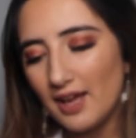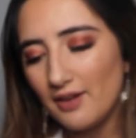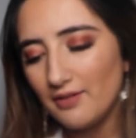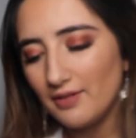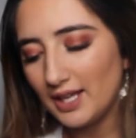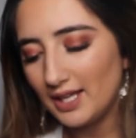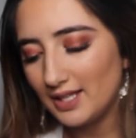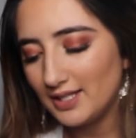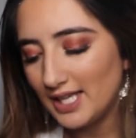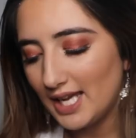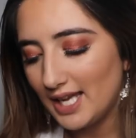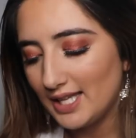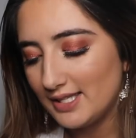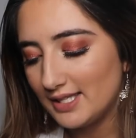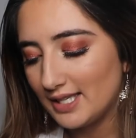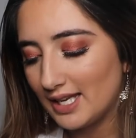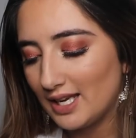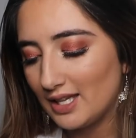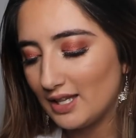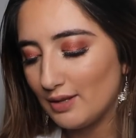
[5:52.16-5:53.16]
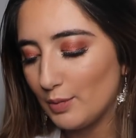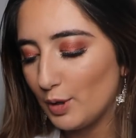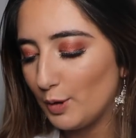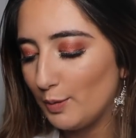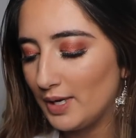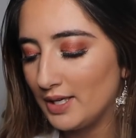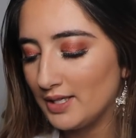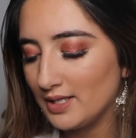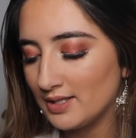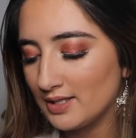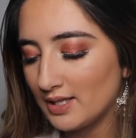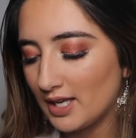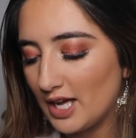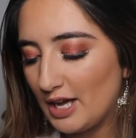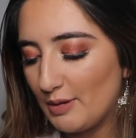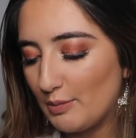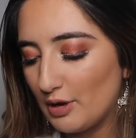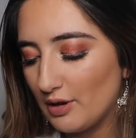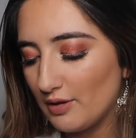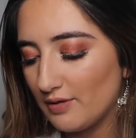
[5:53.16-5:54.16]
have like tan skin at the moment, it doesn't
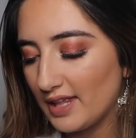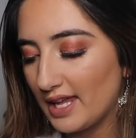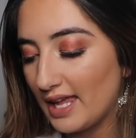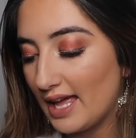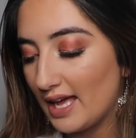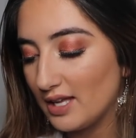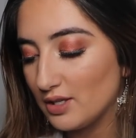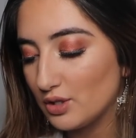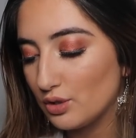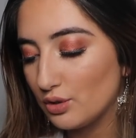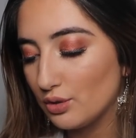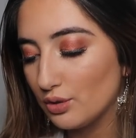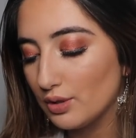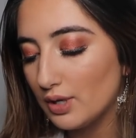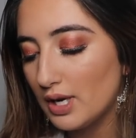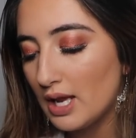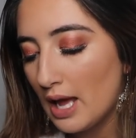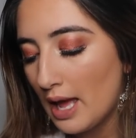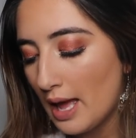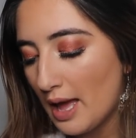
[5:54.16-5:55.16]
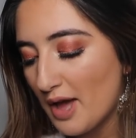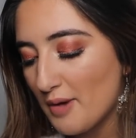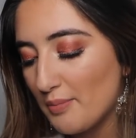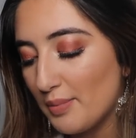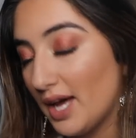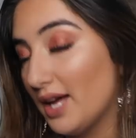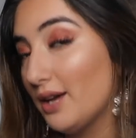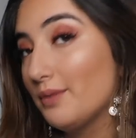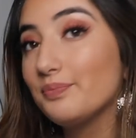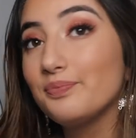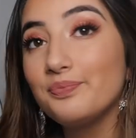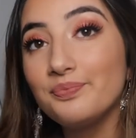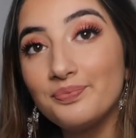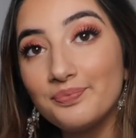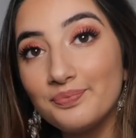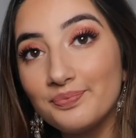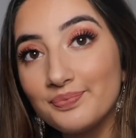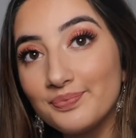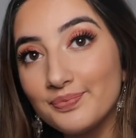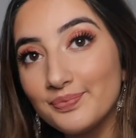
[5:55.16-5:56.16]
come off like as good, but
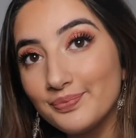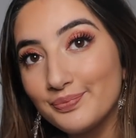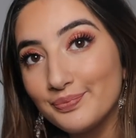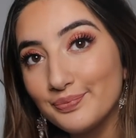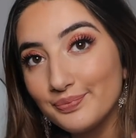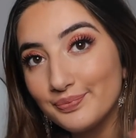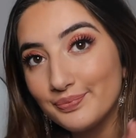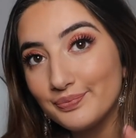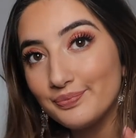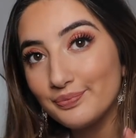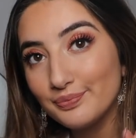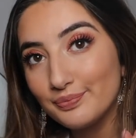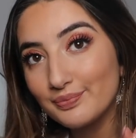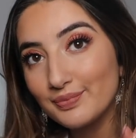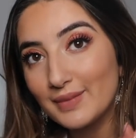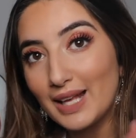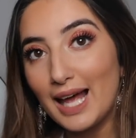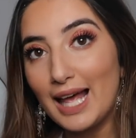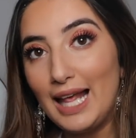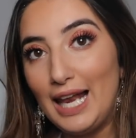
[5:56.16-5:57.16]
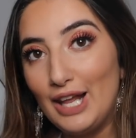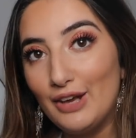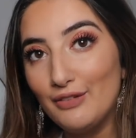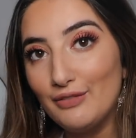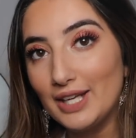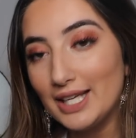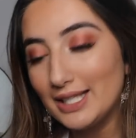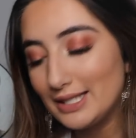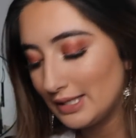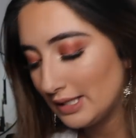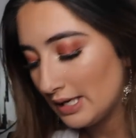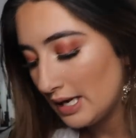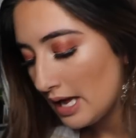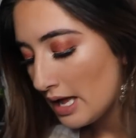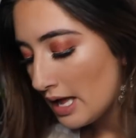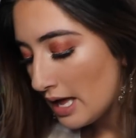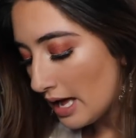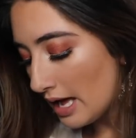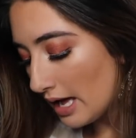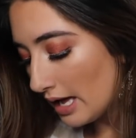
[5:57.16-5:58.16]
I love it.
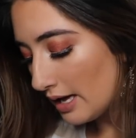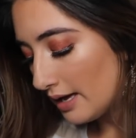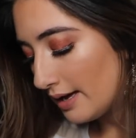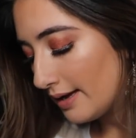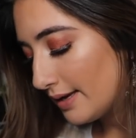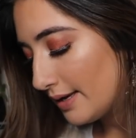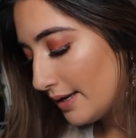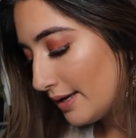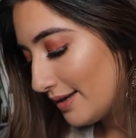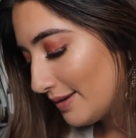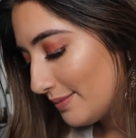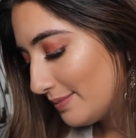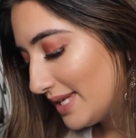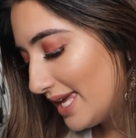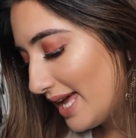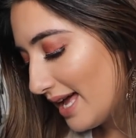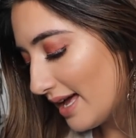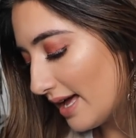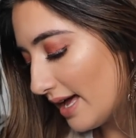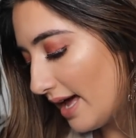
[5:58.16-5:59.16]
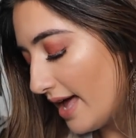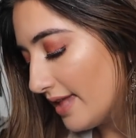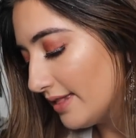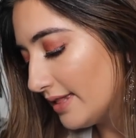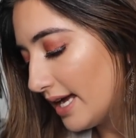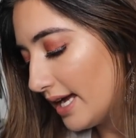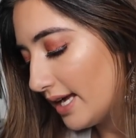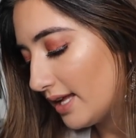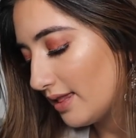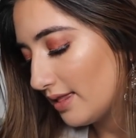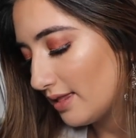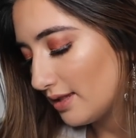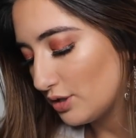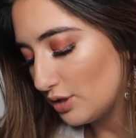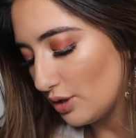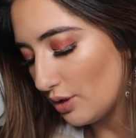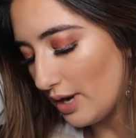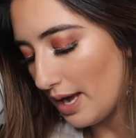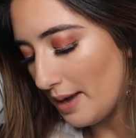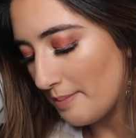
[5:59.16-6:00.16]
Yeah, and like,
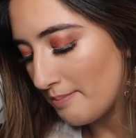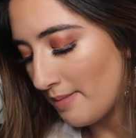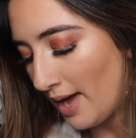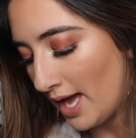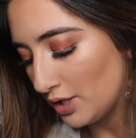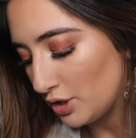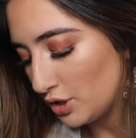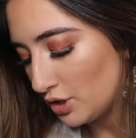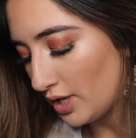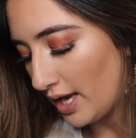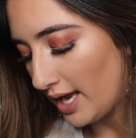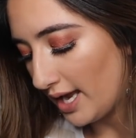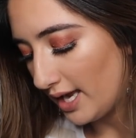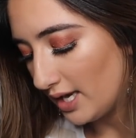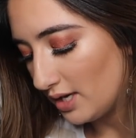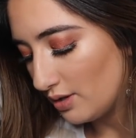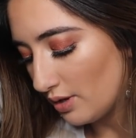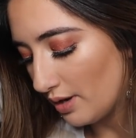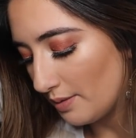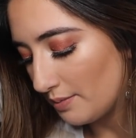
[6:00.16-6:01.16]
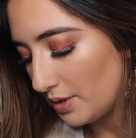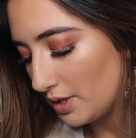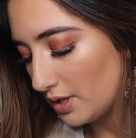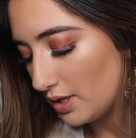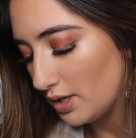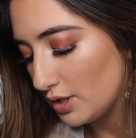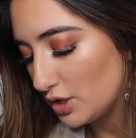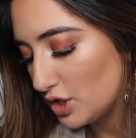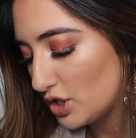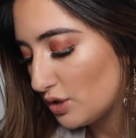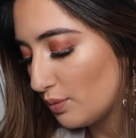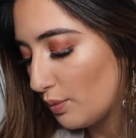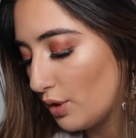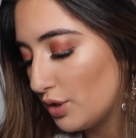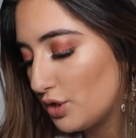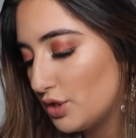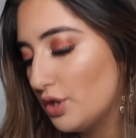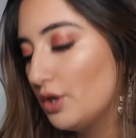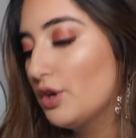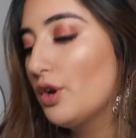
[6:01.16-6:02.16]
so a matte shade, I'm gonna
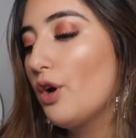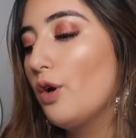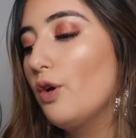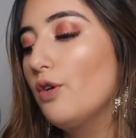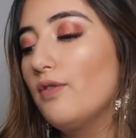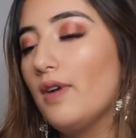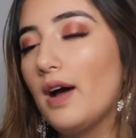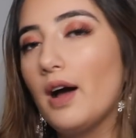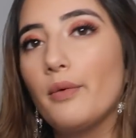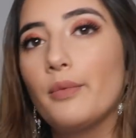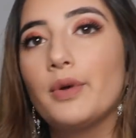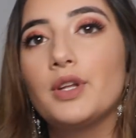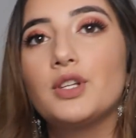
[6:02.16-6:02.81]
swatch Nova,